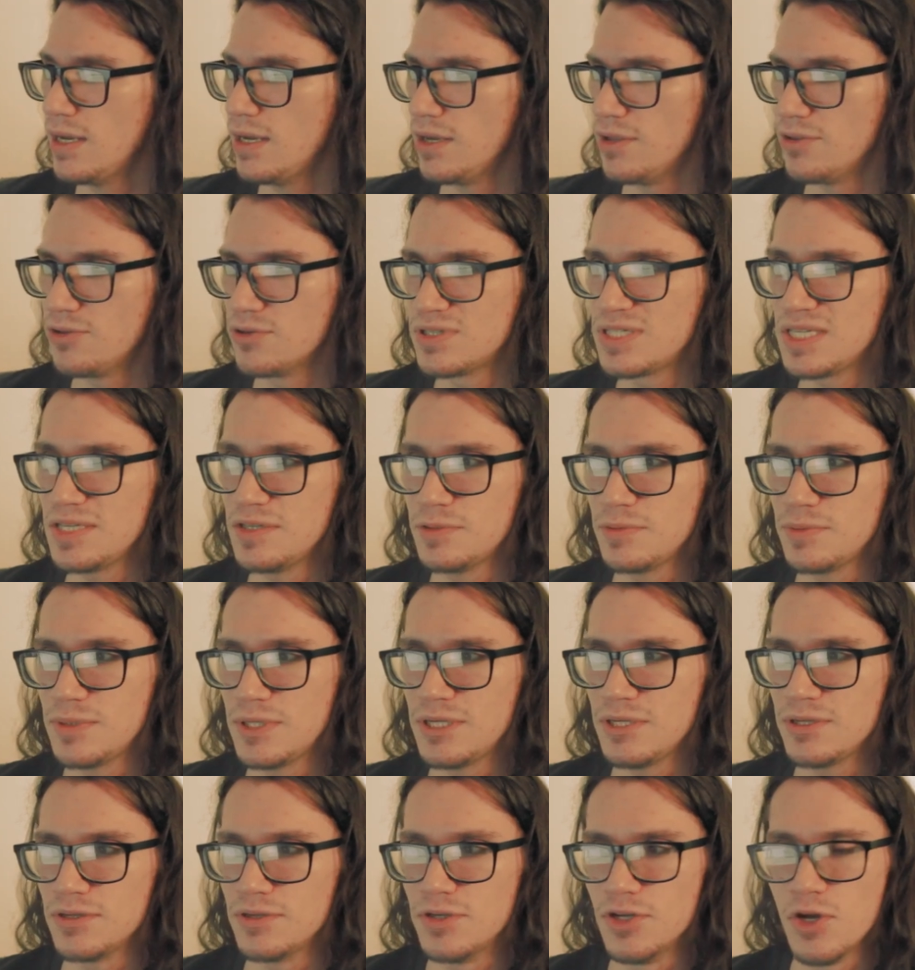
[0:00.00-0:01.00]
there seemed to
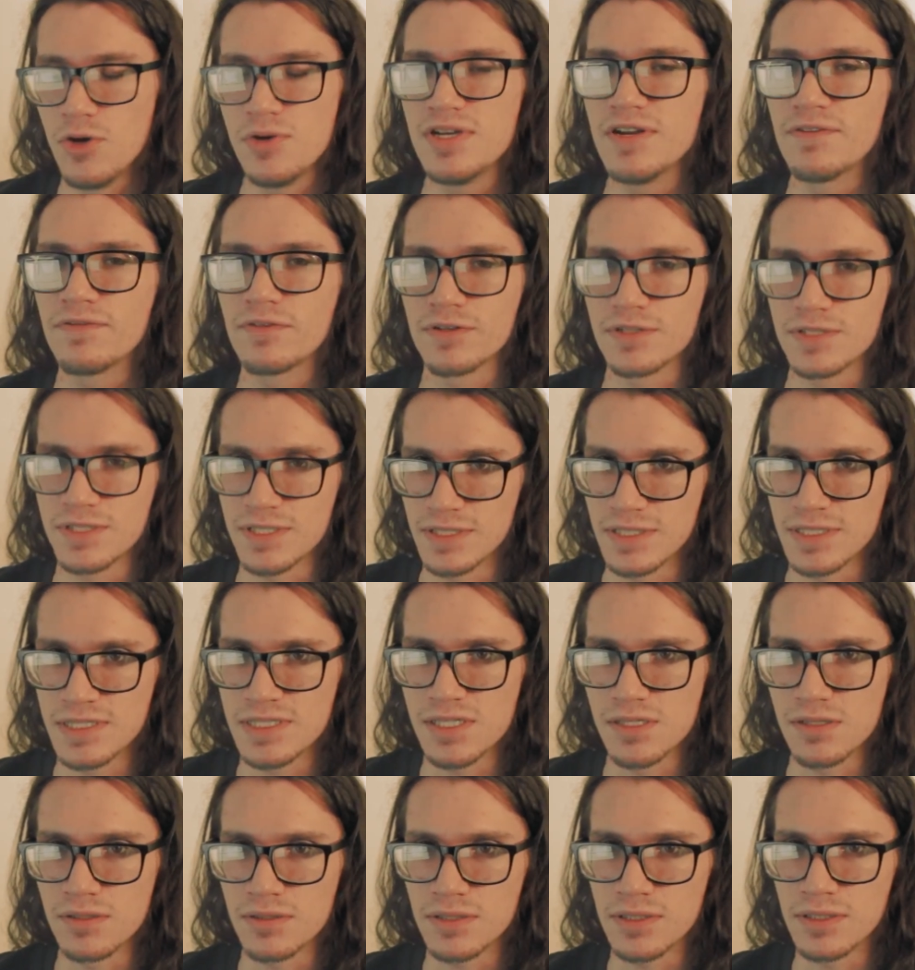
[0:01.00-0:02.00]
be no difference in the
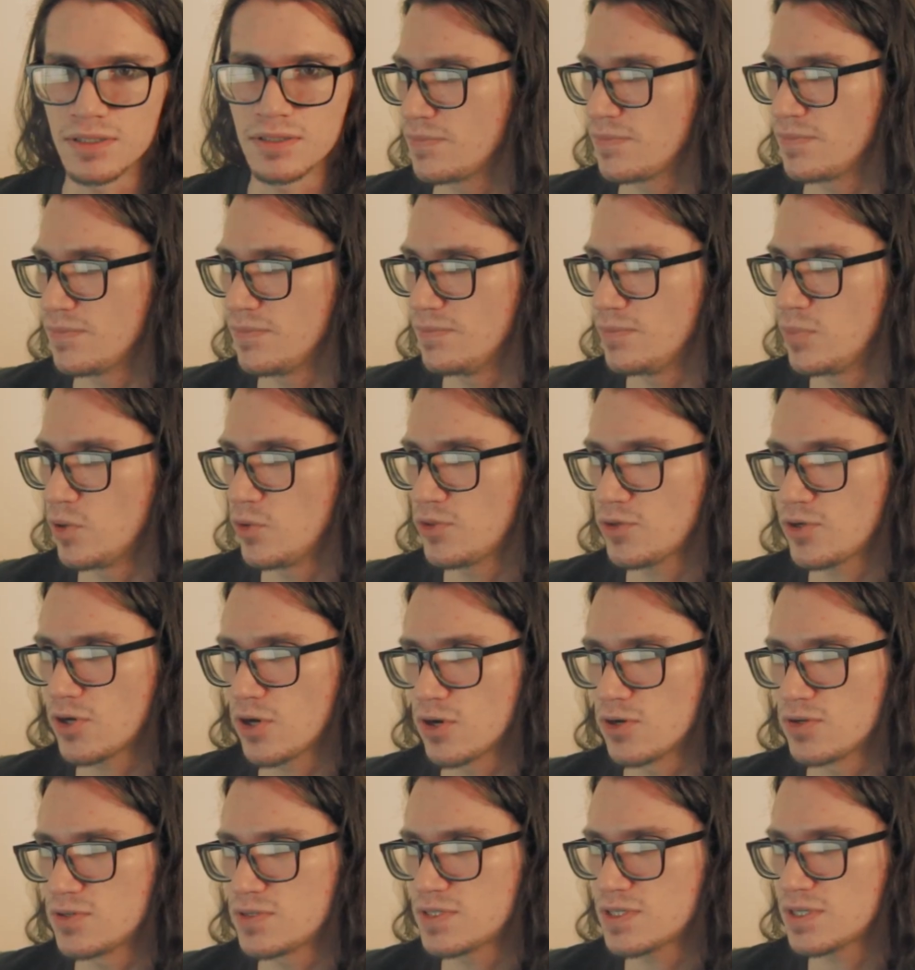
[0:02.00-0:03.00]
silicon. Both
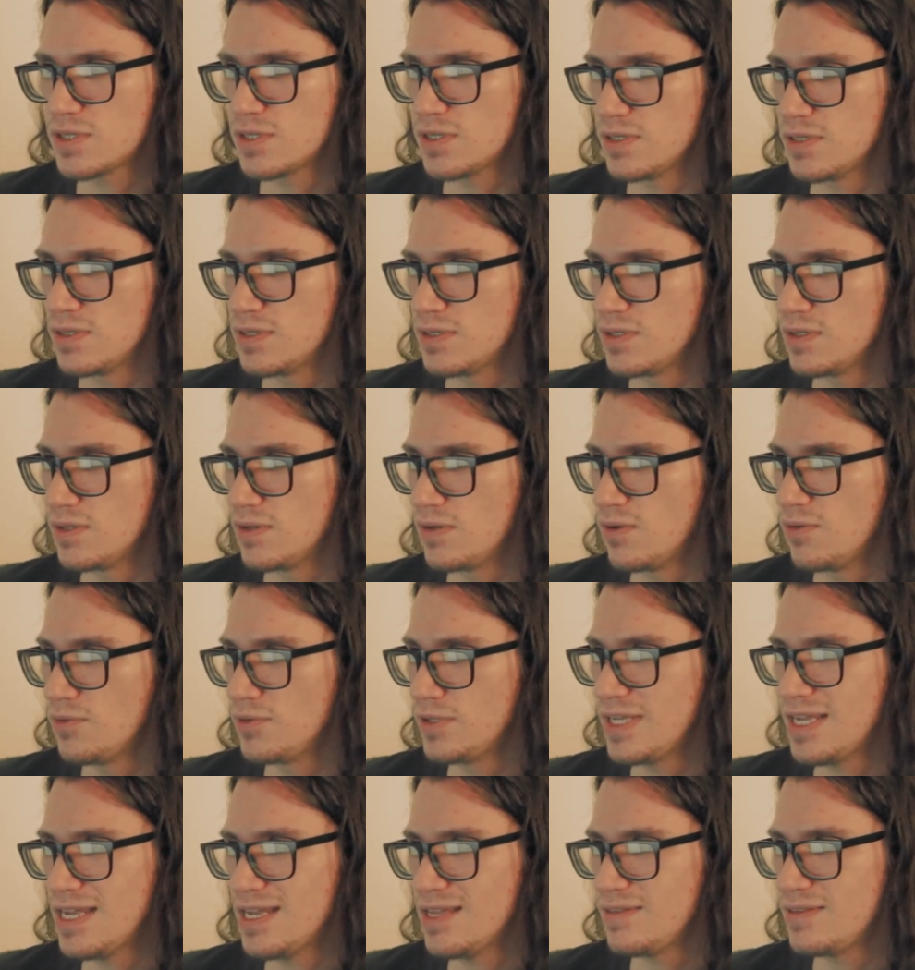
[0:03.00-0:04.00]
cards could
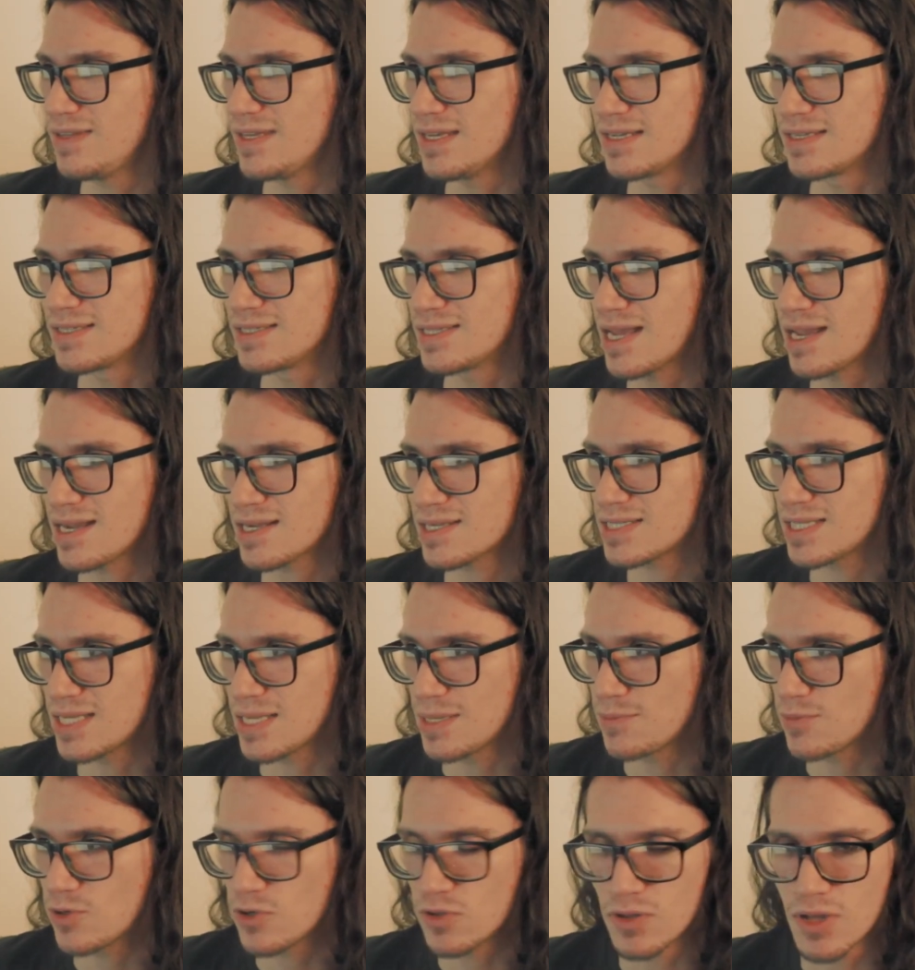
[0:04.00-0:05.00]
only hit the exact
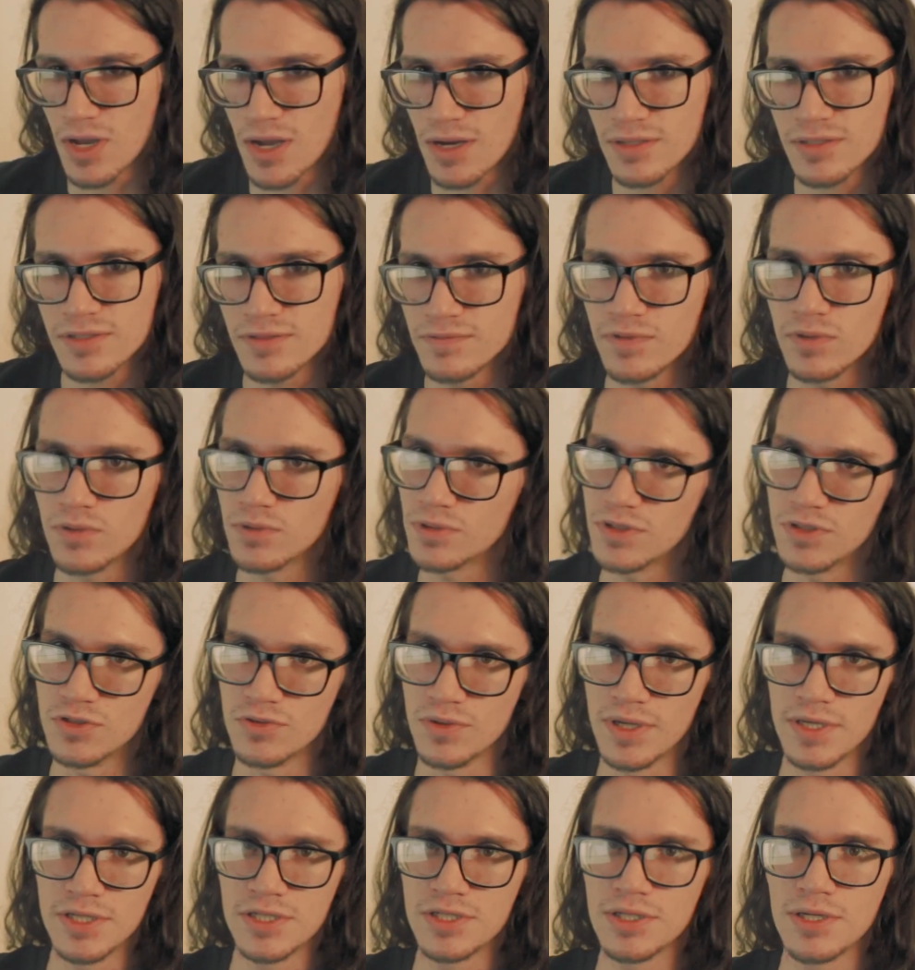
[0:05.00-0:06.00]
same clock to voltage
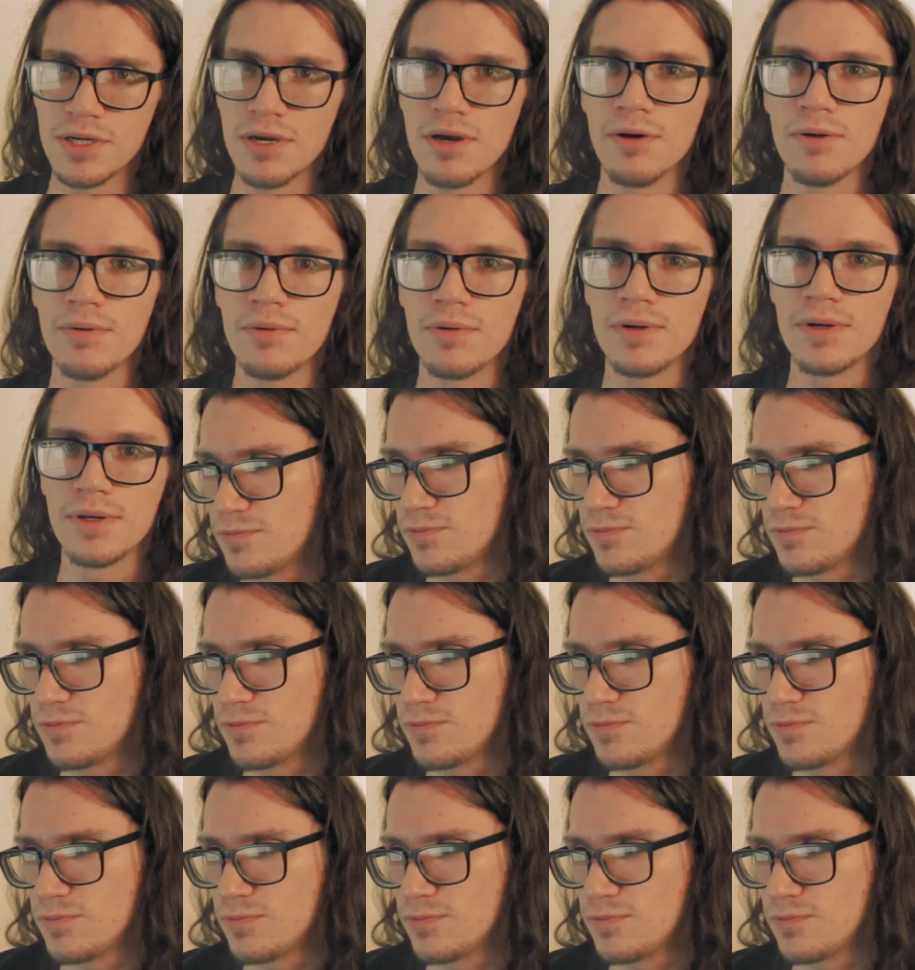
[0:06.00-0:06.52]
ratio.